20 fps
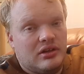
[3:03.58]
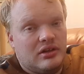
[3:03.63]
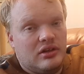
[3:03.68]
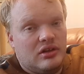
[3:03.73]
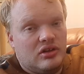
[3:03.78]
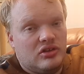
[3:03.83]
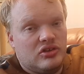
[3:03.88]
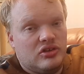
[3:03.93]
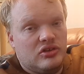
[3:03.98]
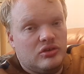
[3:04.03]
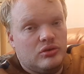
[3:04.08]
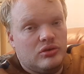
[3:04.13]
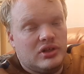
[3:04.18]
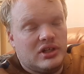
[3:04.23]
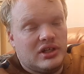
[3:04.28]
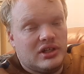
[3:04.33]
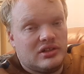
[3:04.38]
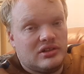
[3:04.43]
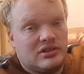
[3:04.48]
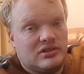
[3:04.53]
not to do
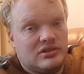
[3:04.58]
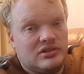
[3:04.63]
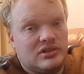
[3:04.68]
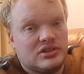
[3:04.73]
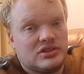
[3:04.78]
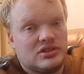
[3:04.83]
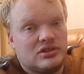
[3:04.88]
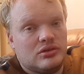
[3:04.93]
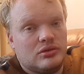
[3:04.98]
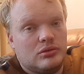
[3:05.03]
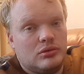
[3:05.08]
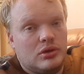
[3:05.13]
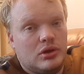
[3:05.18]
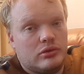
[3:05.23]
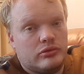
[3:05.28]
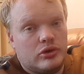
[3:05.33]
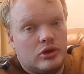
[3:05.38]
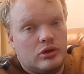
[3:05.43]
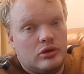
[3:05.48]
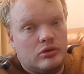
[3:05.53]
that and just to go
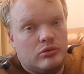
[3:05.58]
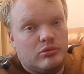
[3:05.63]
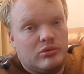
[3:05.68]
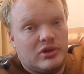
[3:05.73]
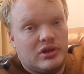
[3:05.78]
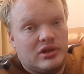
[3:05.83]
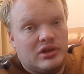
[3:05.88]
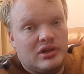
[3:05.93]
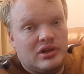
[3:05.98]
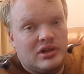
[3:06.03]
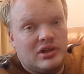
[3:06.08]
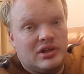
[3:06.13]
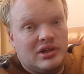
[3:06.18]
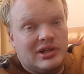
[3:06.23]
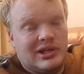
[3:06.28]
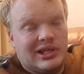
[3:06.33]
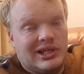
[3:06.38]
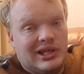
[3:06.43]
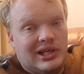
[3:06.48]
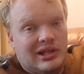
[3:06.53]
home
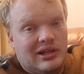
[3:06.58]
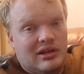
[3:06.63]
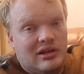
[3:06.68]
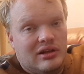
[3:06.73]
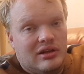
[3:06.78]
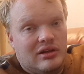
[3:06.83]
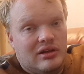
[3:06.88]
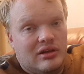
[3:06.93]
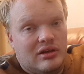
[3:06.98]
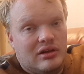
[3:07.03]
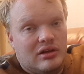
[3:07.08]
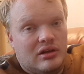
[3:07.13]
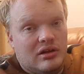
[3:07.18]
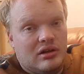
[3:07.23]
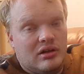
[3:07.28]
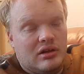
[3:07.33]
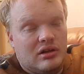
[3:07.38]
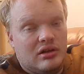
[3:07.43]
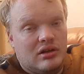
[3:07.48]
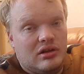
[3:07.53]
and uh,
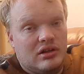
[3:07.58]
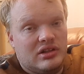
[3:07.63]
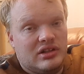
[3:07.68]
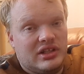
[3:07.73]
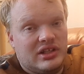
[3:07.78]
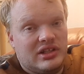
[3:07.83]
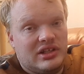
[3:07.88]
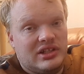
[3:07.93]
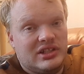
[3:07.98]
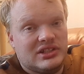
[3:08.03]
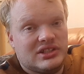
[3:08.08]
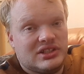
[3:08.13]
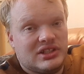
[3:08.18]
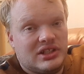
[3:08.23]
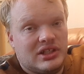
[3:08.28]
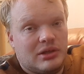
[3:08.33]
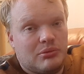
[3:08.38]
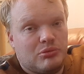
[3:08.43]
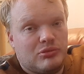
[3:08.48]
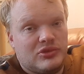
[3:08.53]
take it easy.
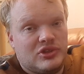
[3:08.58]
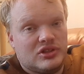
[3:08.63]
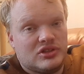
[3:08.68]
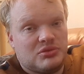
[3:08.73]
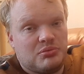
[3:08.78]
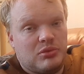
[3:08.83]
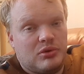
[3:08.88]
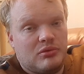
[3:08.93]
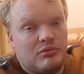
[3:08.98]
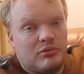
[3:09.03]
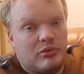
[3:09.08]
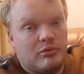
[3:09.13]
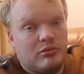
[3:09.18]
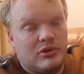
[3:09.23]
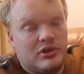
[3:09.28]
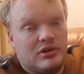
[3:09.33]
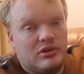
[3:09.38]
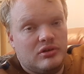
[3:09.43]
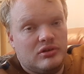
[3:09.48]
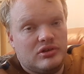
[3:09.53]
I'm just probably
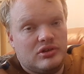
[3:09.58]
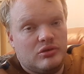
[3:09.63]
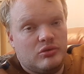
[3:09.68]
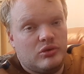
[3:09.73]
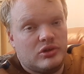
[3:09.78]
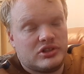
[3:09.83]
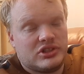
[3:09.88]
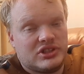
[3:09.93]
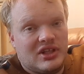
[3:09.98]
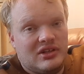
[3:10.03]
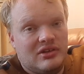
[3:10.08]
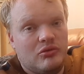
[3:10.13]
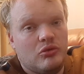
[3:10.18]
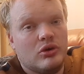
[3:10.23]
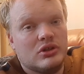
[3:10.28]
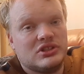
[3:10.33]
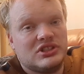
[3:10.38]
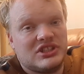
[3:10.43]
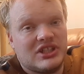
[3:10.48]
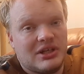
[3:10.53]
going to watch the
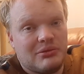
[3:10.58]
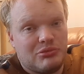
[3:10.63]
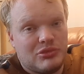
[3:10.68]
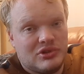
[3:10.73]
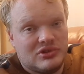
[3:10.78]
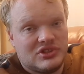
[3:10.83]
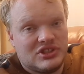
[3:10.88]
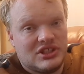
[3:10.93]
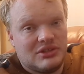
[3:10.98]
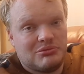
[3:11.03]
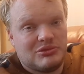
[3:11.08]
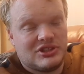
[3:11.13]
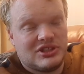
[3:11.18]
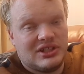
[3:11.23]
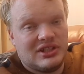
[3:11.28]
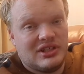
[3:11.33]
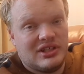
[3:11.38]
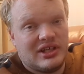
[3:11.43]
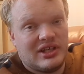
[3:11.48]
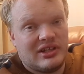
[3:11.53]
World Championships
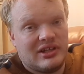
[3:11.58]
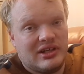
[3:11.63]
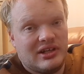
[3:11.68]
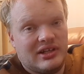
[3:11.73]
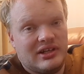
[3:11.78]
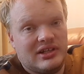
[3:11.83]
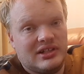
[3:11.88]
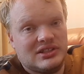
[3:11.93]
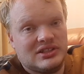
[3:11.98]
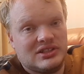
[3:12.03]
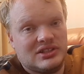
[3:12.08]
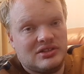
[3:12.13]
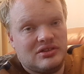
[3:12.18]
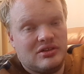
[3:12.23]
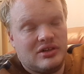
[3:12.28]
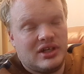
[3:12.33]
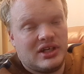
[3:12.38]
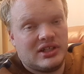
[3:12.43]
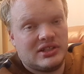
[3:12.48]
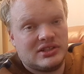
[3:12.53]
in athletics
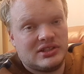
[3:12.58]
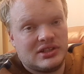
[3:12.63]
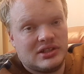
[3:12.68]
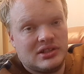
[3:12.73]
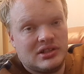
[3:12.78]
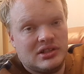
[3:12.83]
tonight